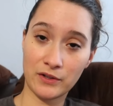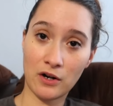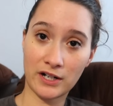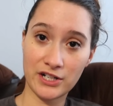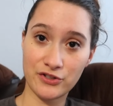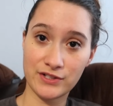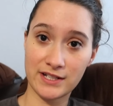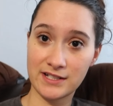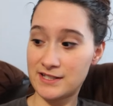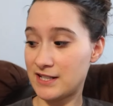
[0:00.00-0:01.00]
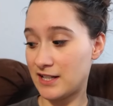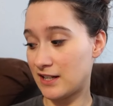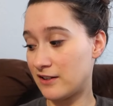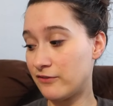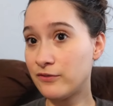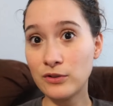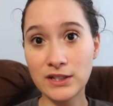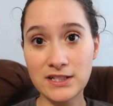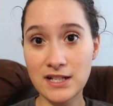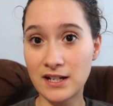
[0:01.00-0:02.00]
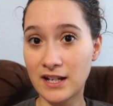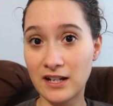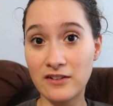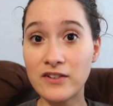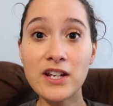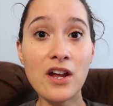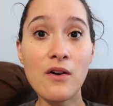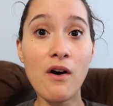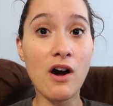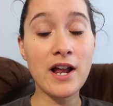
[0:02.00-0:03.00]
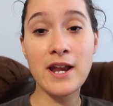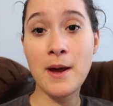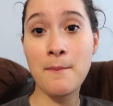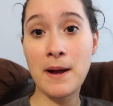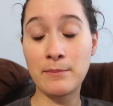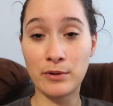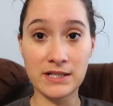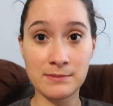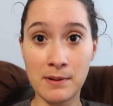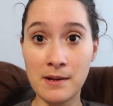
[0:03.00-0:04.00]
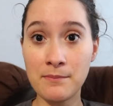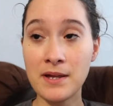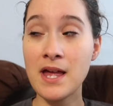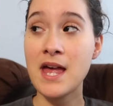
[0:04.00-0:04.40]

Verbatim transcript: you are interested in seeing a fully dedicated video on my breast pump,